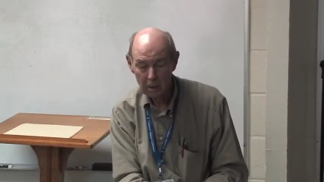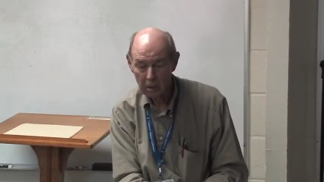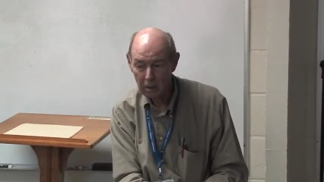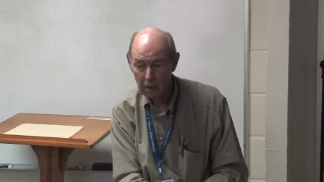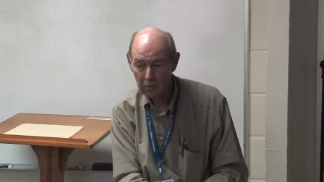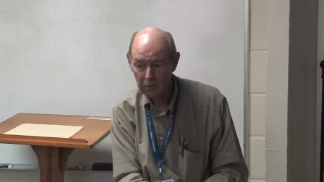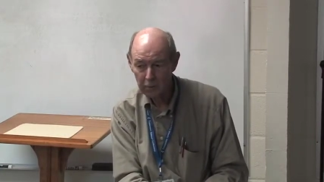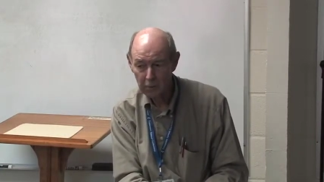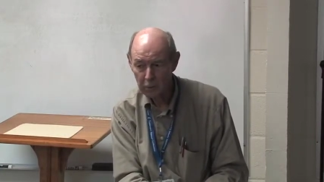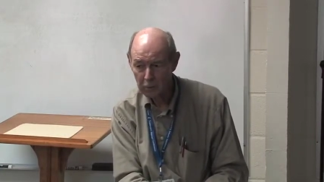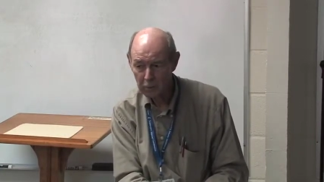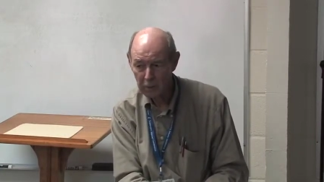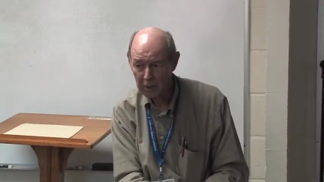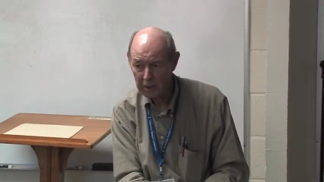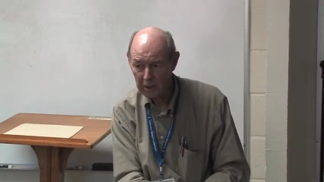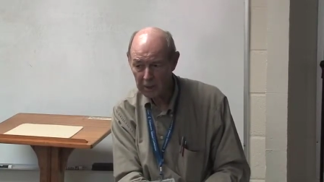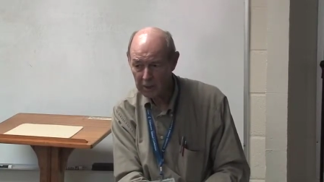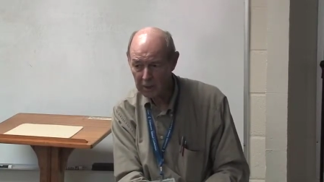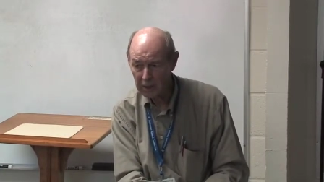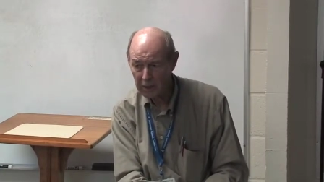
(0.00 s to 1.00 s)
I first
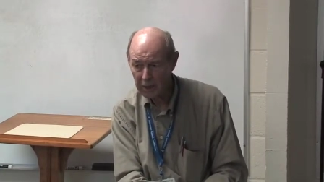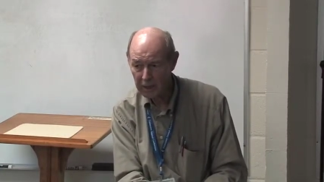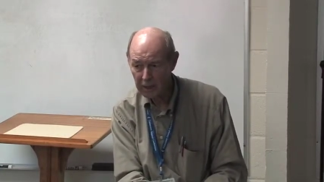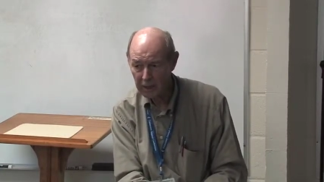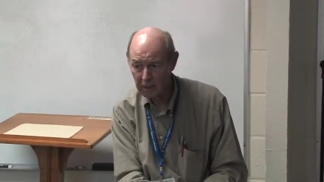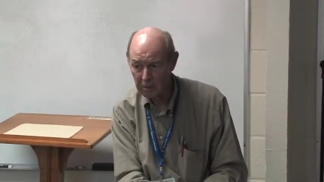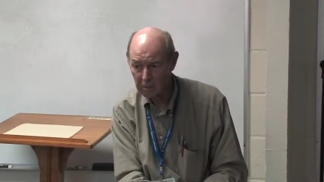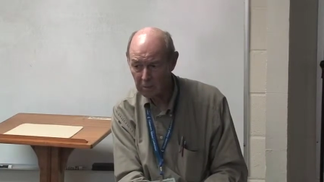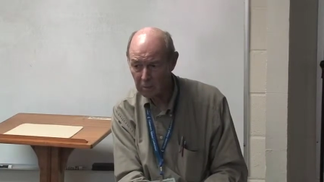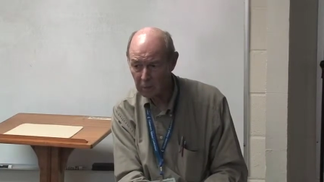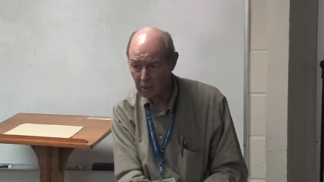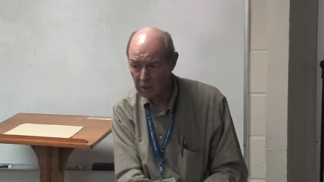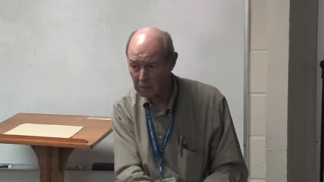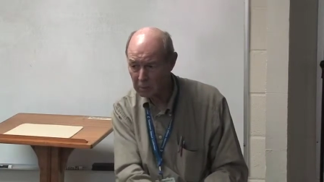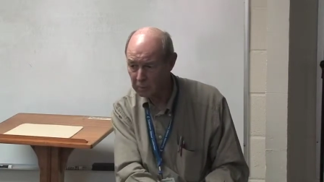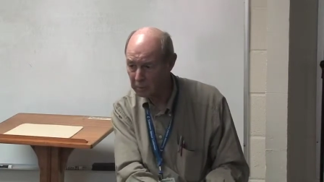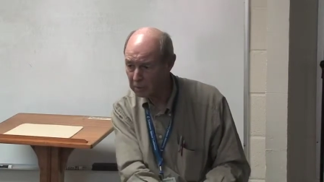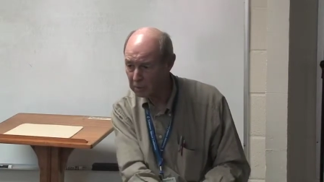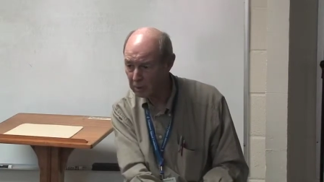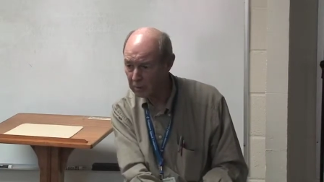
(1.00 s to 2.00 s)
ran into that out in
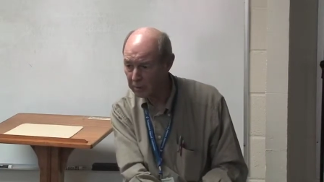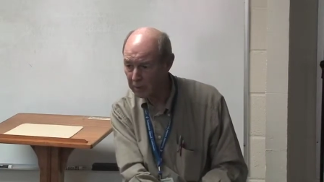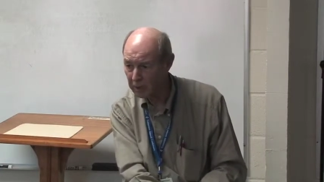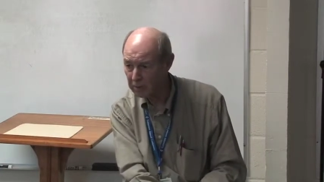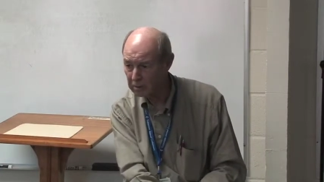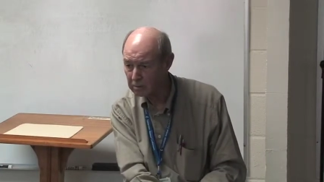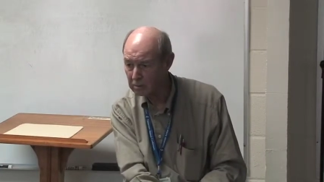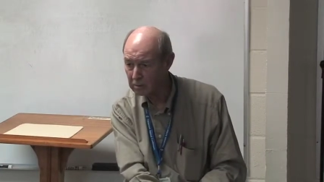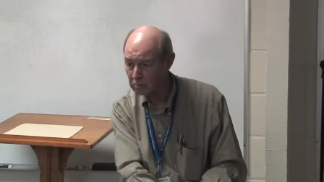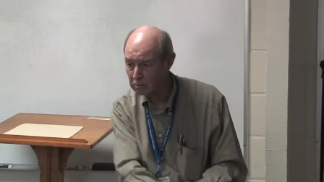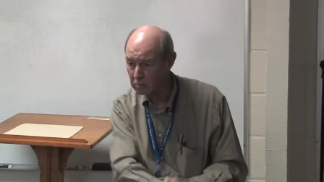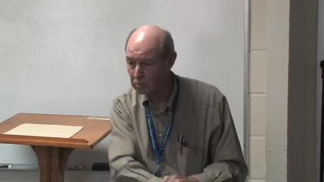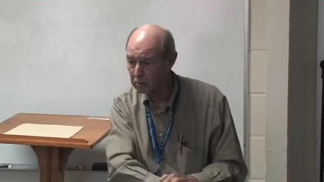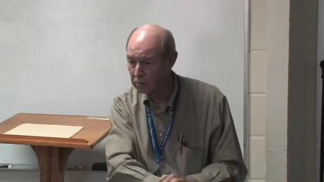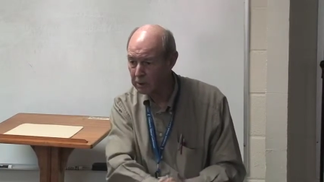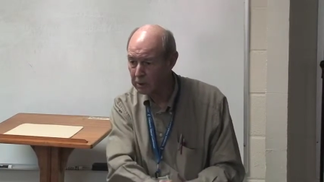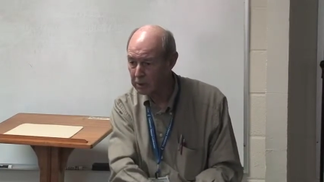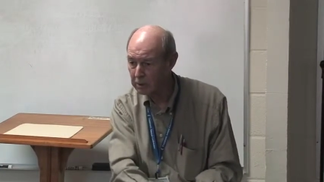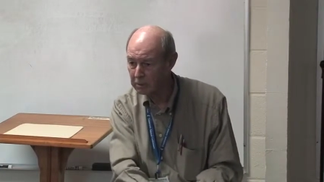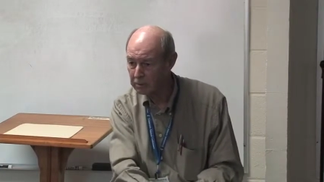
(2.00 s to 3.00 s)
Baltimore about
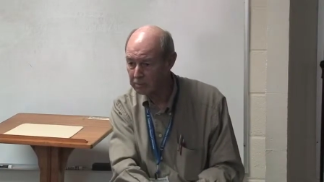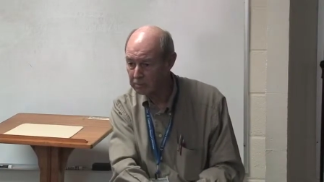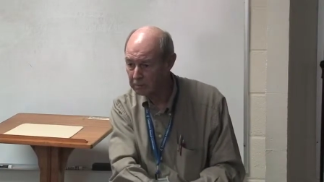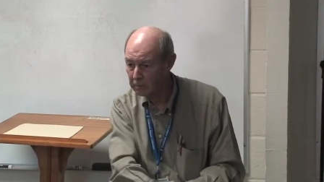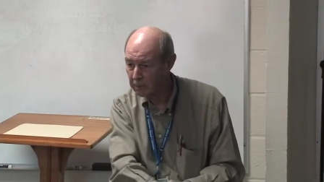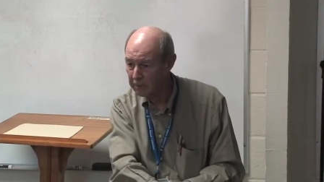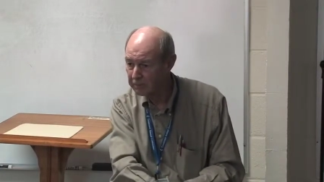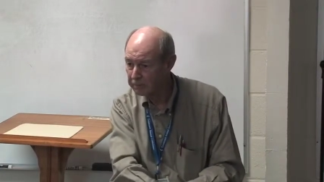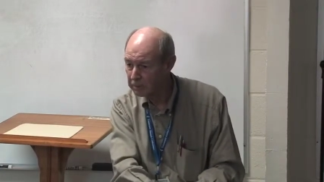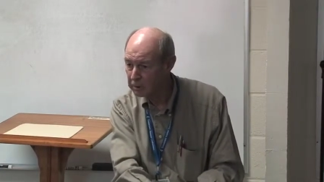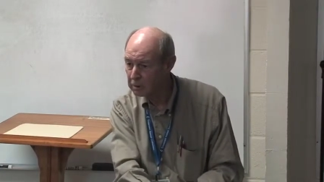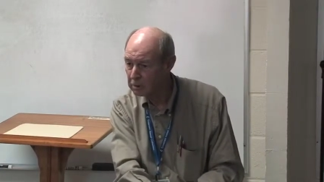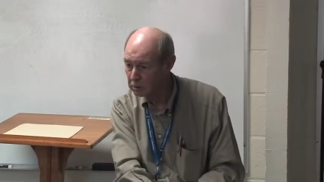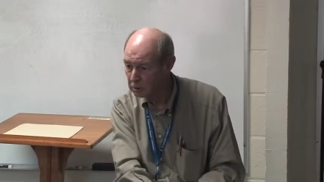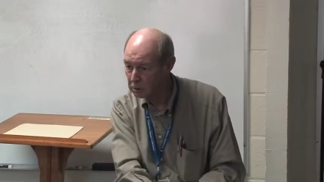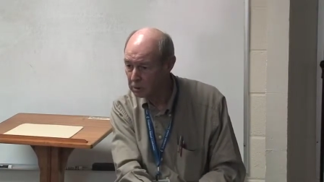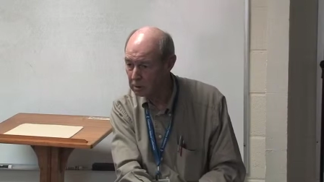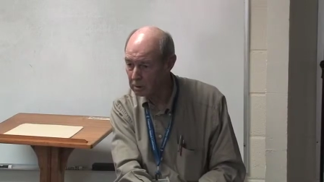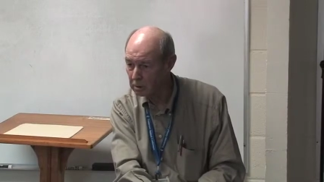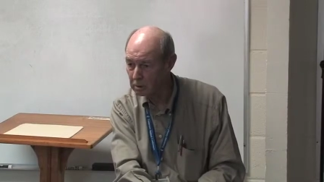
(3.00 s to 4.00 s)
25
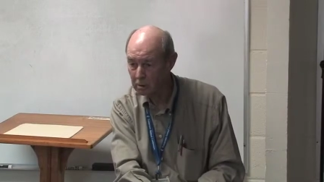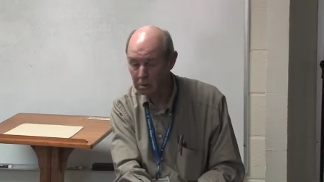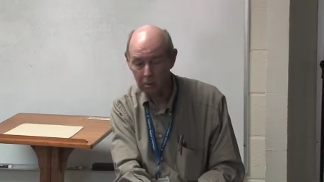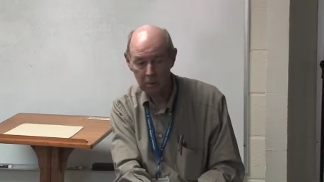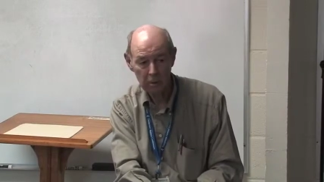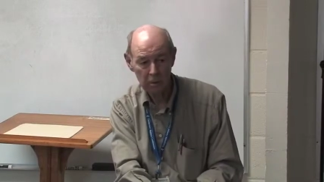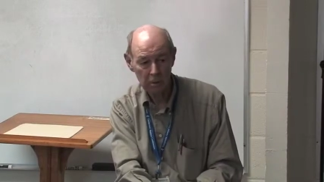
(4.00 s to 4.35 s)
years ago.